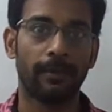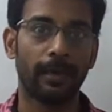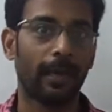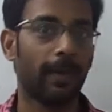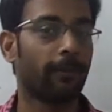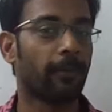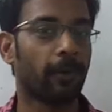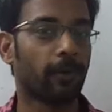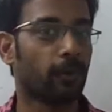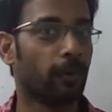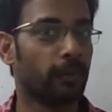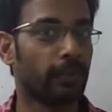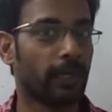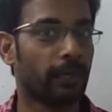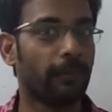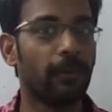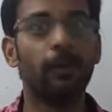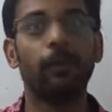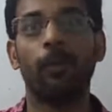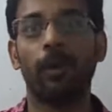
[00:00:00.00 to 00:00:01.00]
I'm not going to
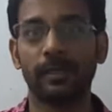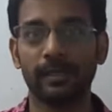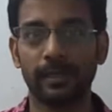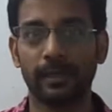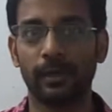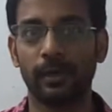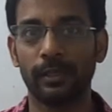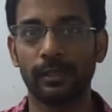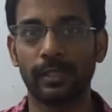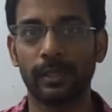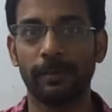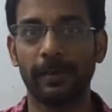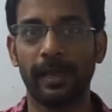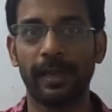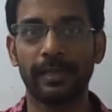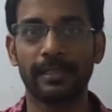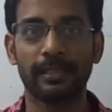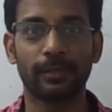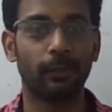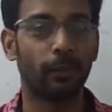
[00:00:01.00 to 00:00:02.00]
reveal what's the concept,
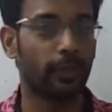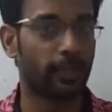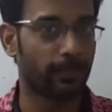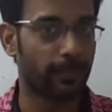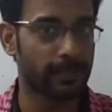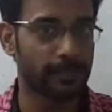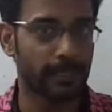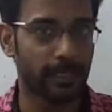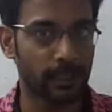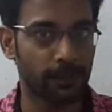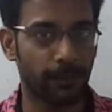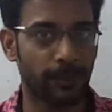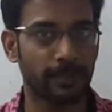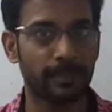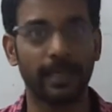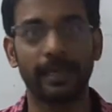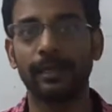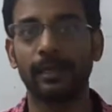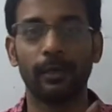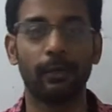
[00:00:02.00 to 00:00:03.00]
it's going to be suspense
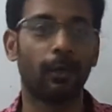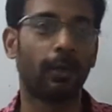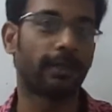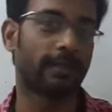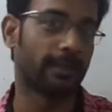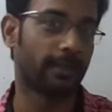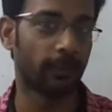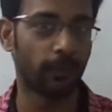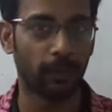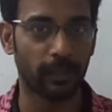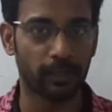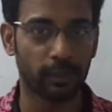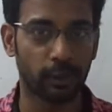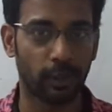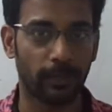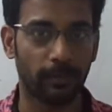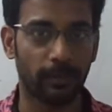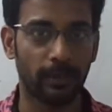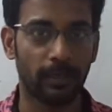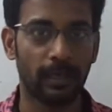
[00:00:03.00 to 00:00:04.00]
until you attend the
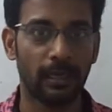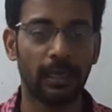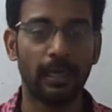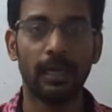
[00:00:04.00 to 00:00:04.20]
workshop.